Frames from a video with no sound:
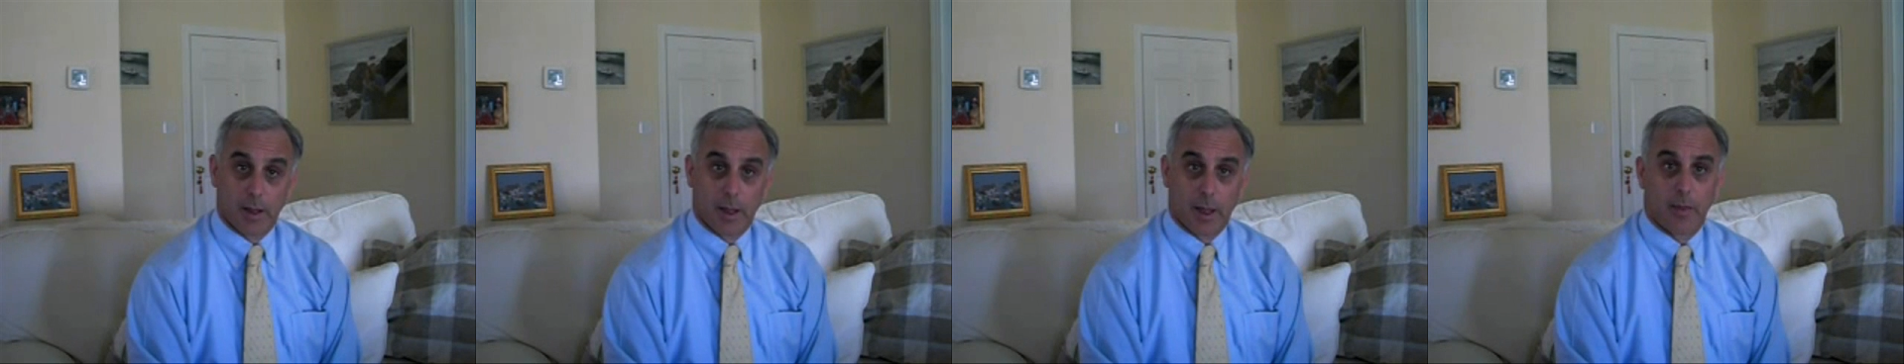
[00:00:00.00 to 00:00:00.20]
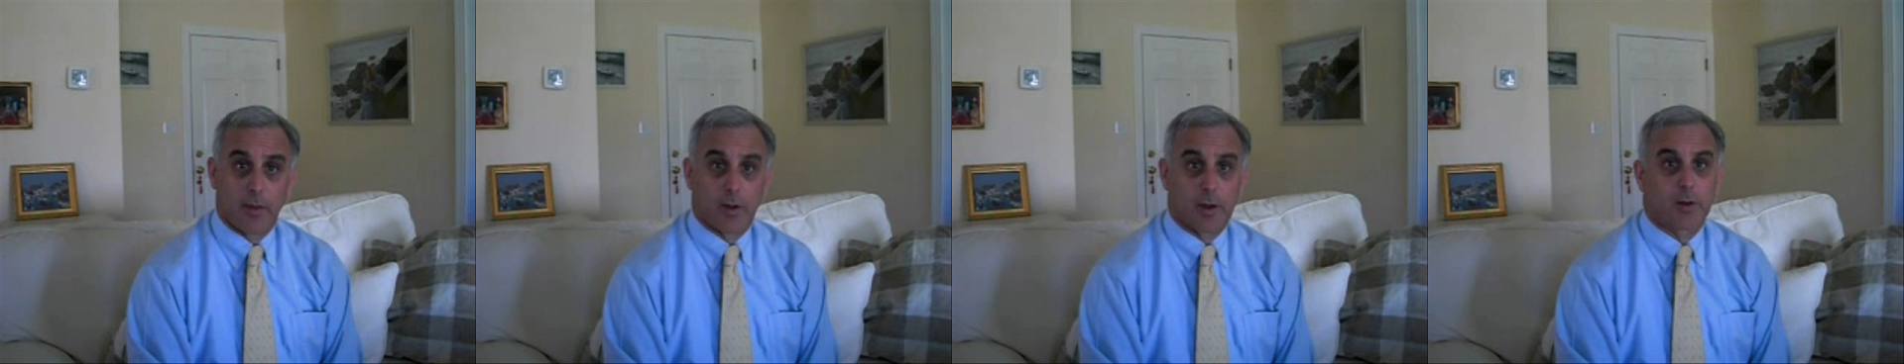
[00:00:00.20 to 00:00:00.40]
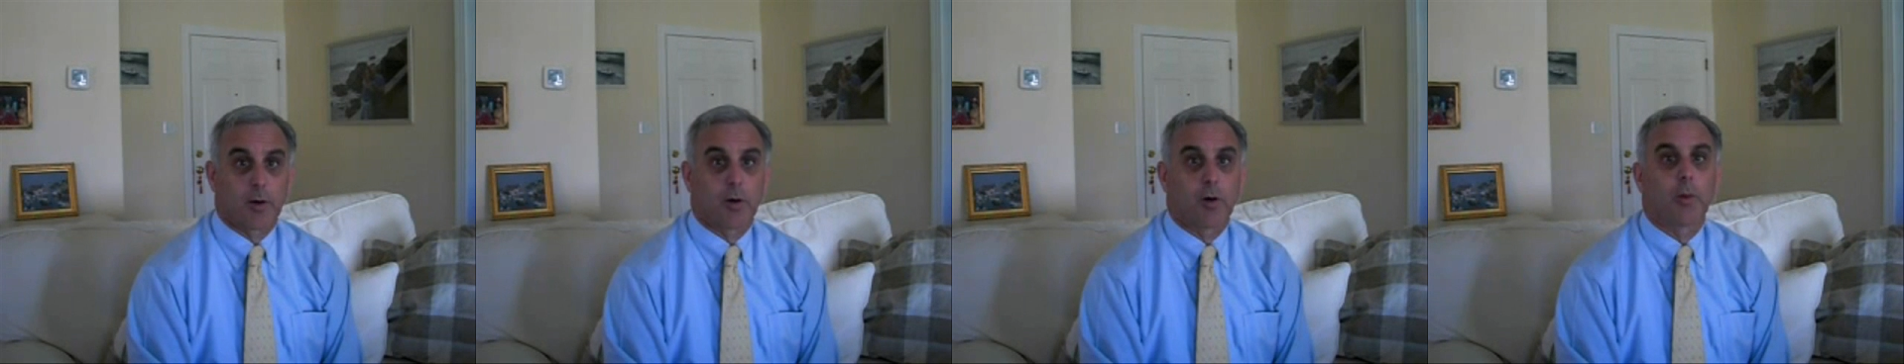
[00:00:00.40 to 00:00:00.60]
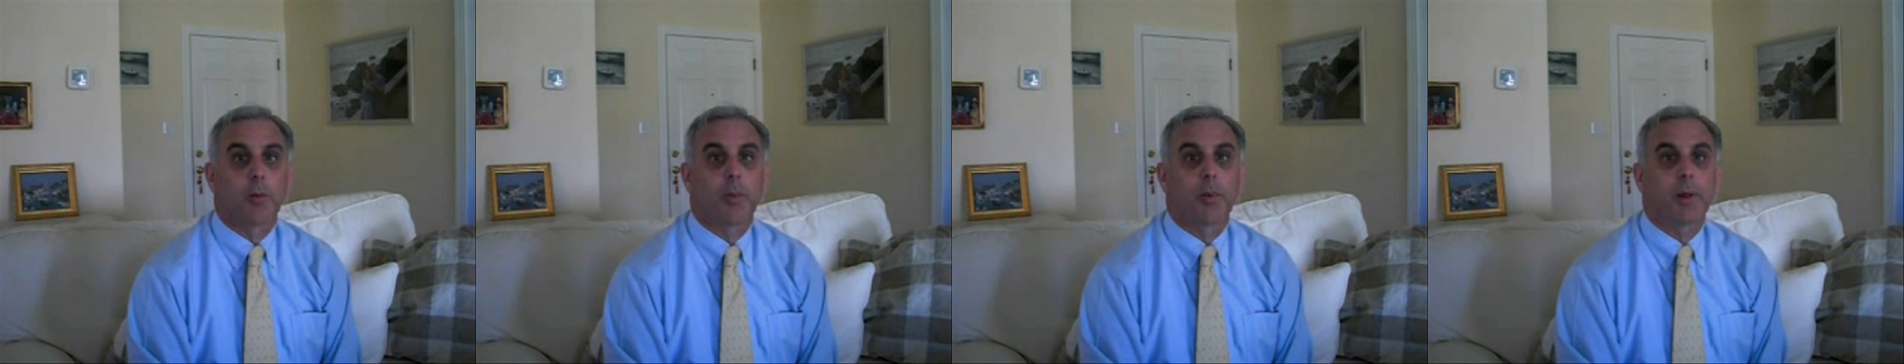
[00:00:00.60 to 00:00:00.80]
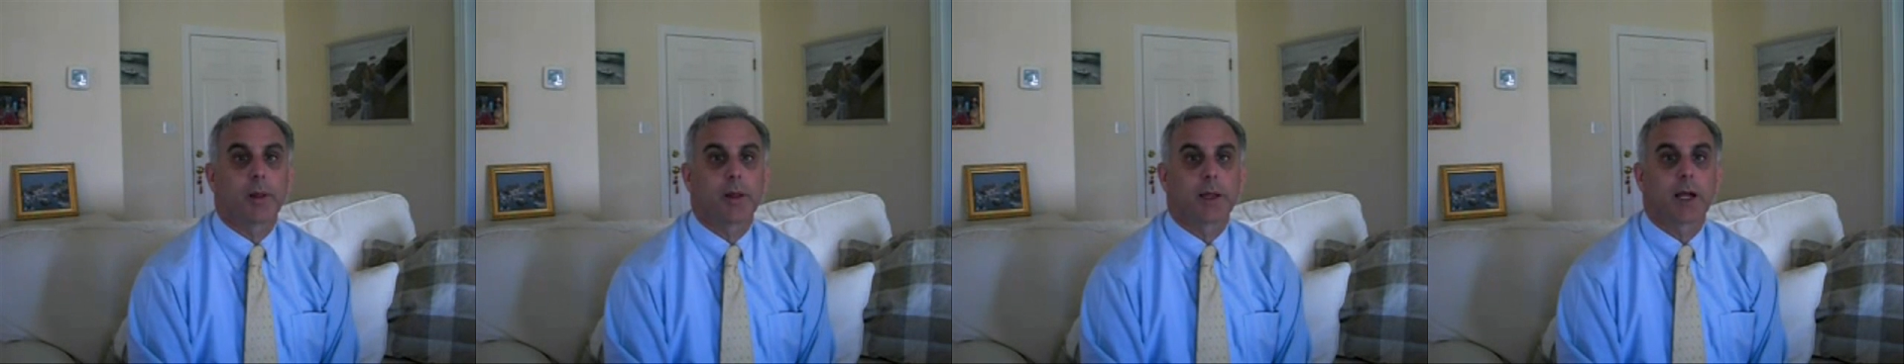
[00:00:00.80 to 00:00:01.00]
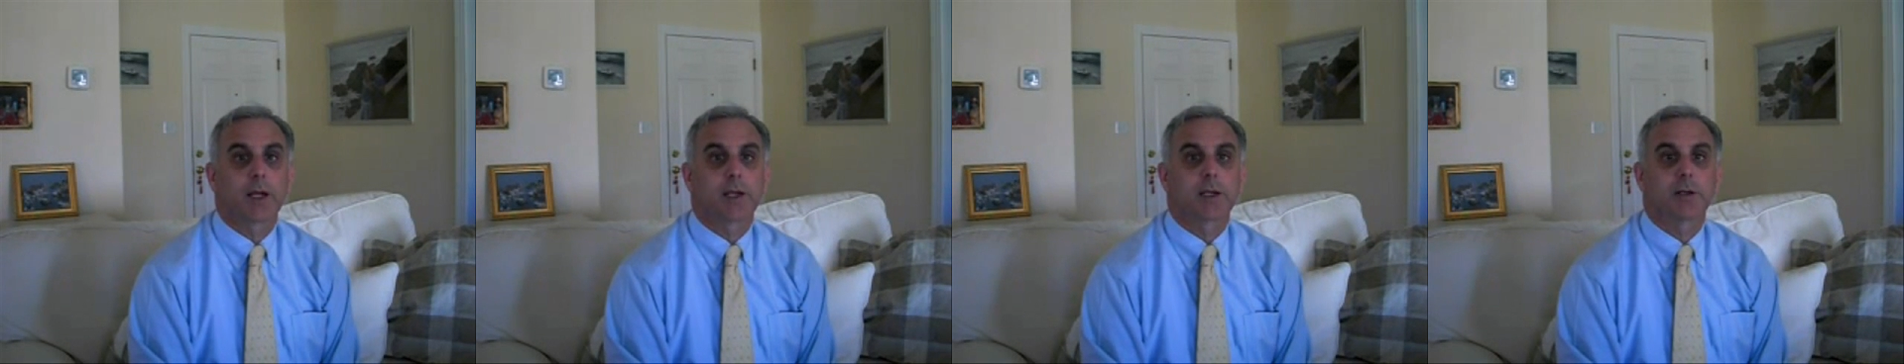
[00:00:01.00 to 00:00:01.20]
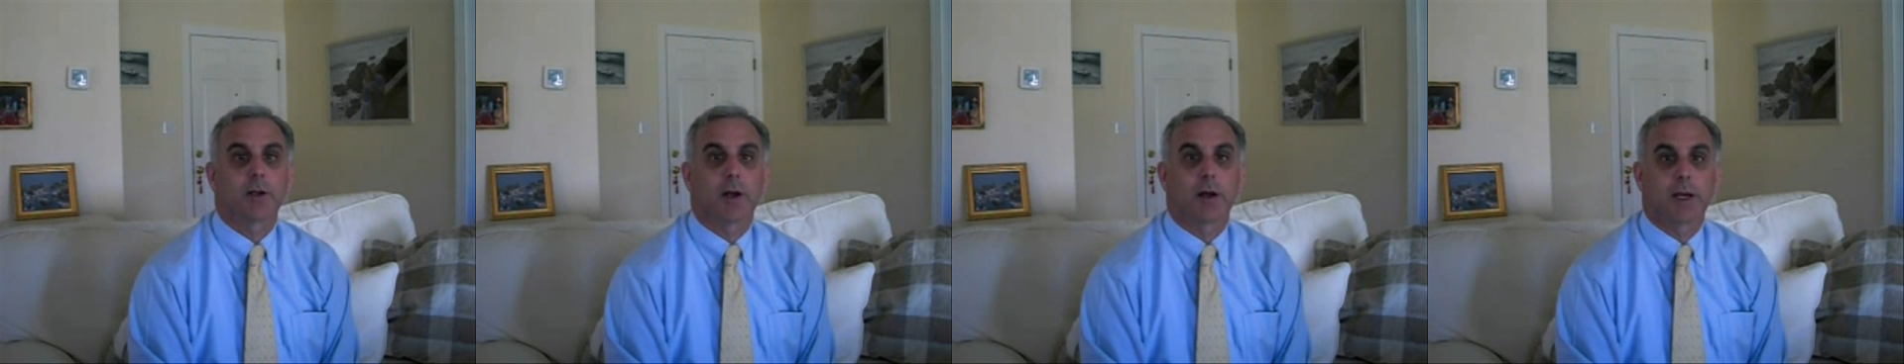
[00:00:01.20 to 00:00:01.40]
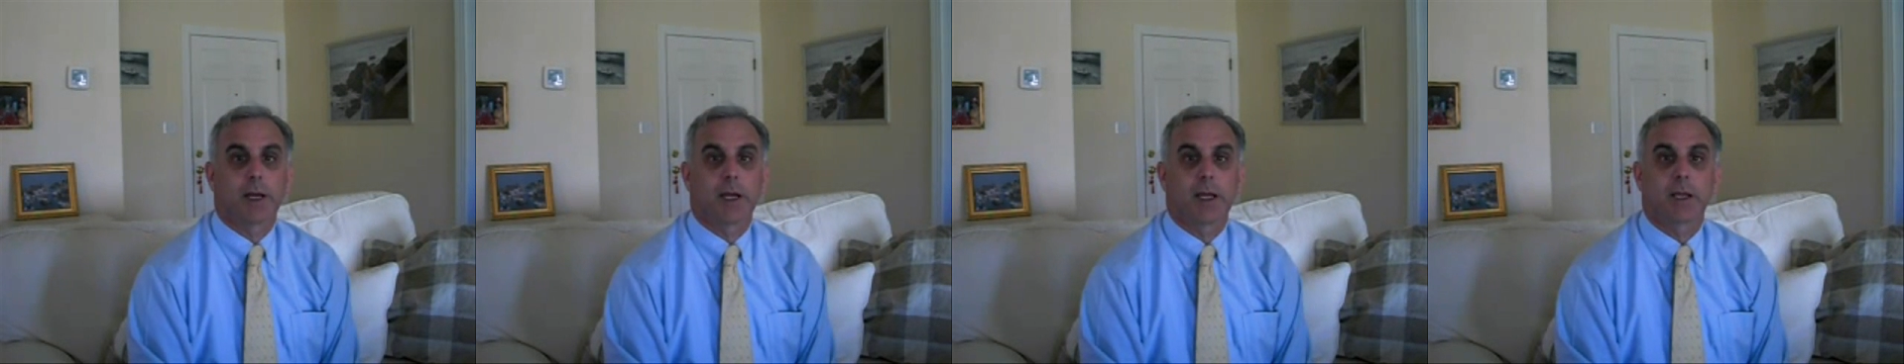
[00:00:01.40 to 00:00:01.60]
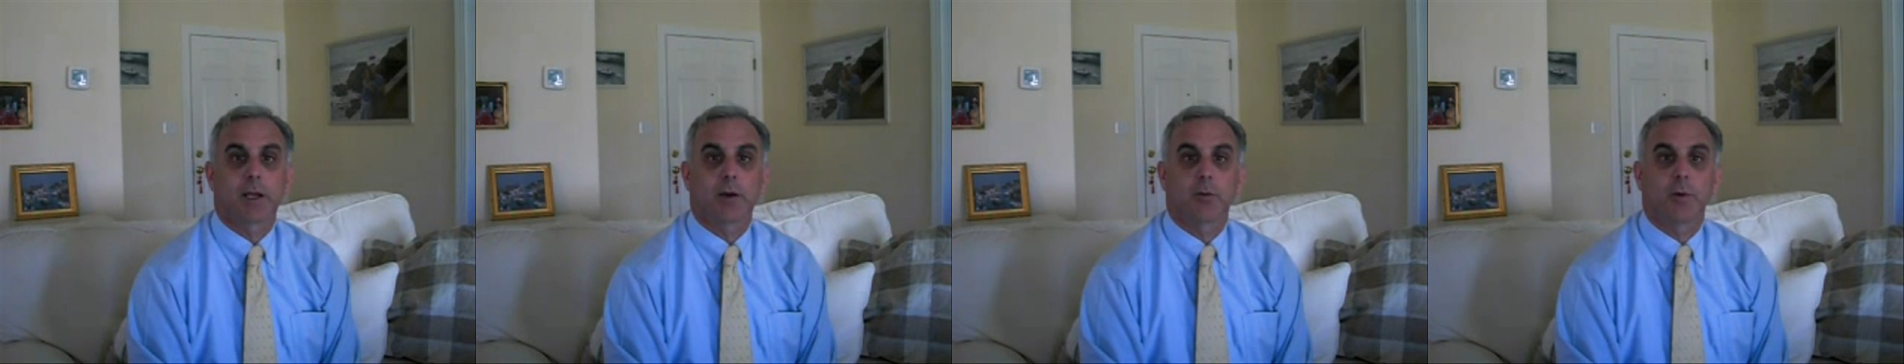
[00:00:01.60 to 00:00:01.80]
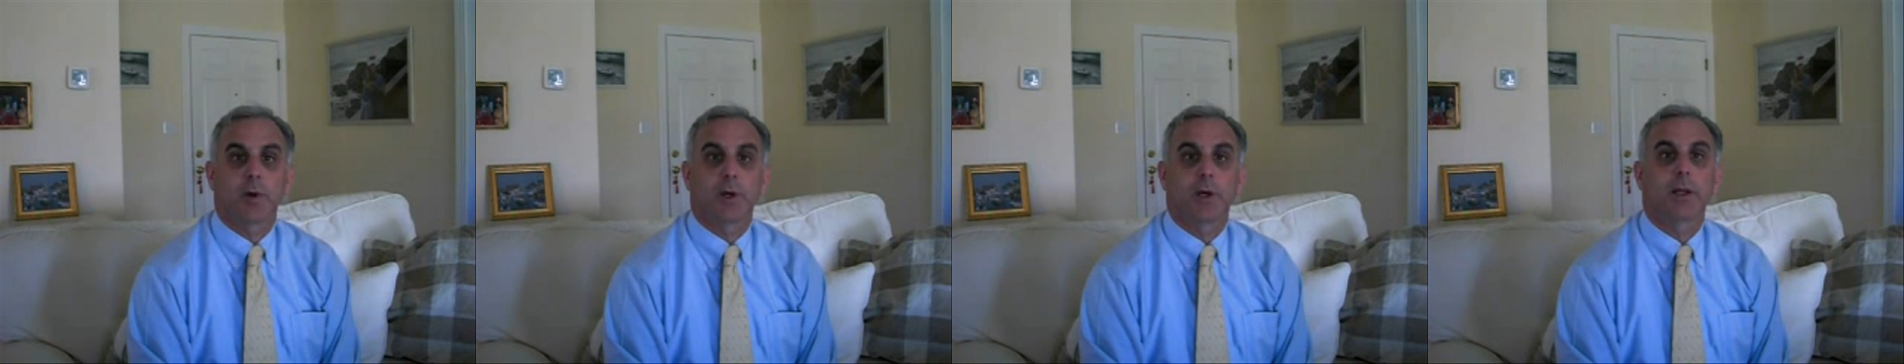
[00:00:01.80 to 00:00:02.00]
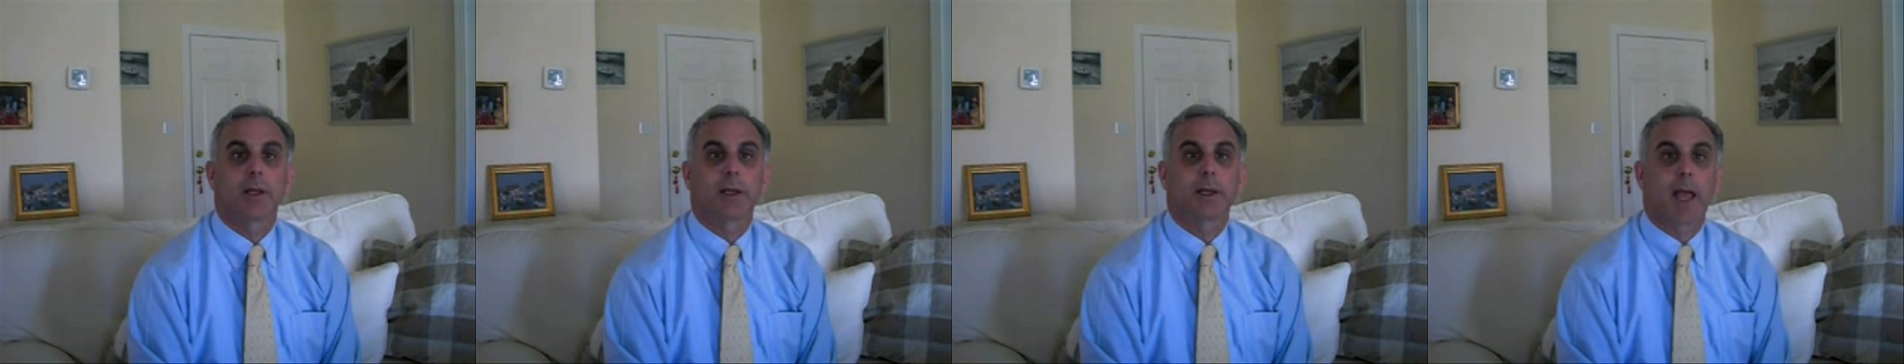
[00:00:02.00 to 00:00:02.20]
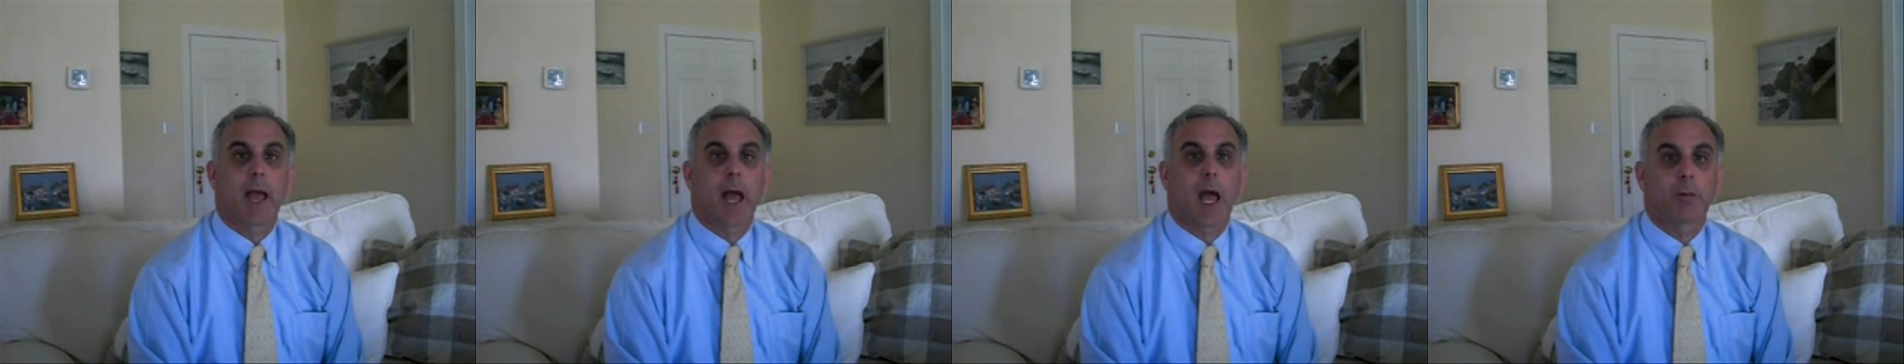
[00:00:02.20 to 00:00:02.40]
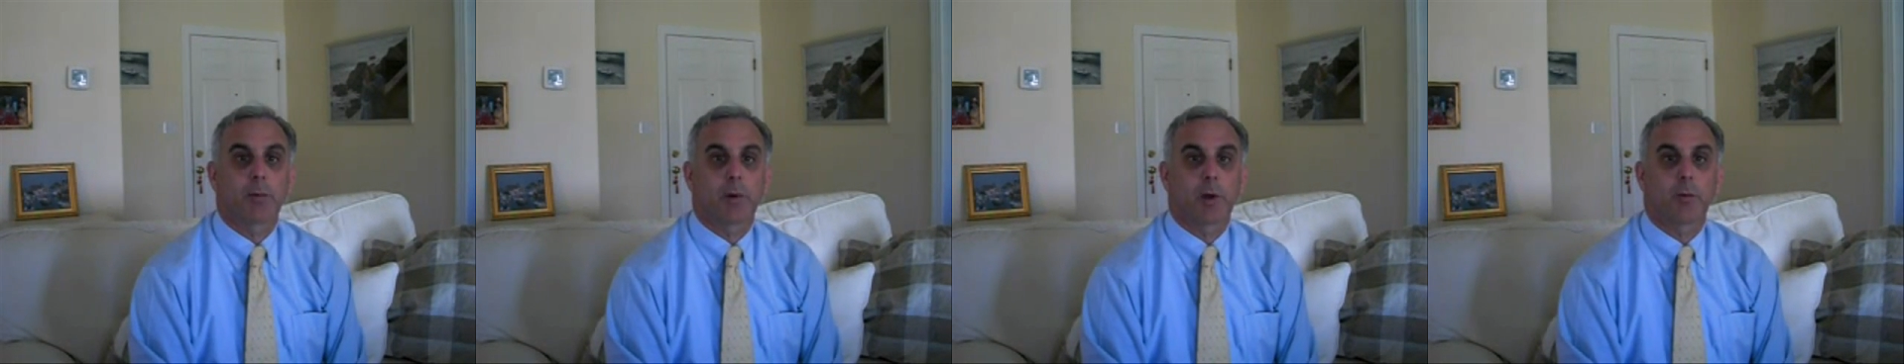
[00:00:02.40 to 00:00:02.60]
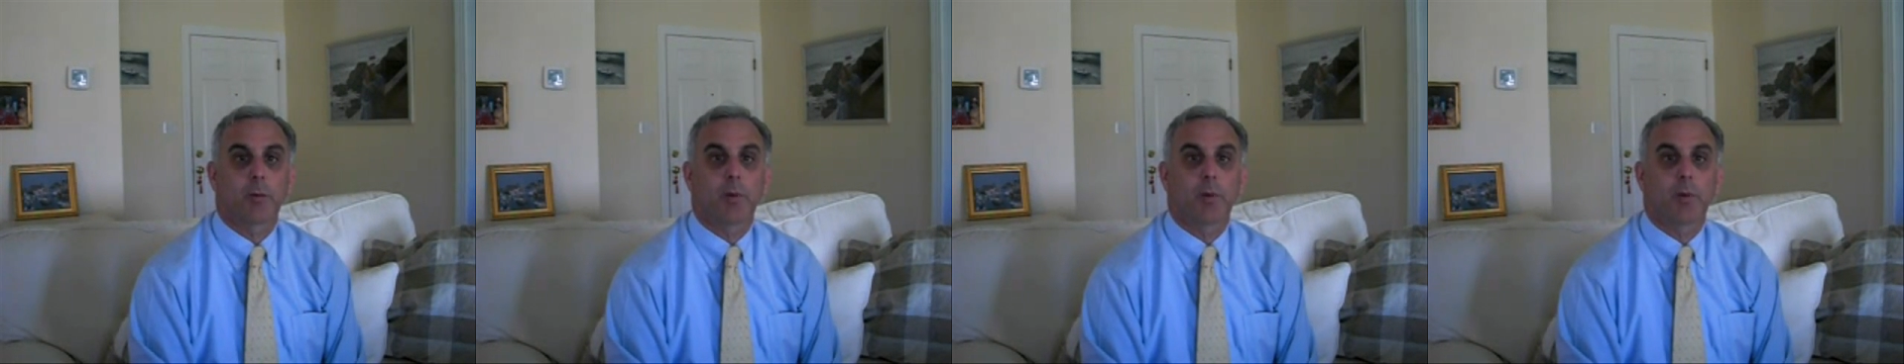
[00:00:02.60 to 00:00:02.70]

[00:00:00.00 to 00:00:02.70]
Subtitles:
there's a whole section on, is it real and can we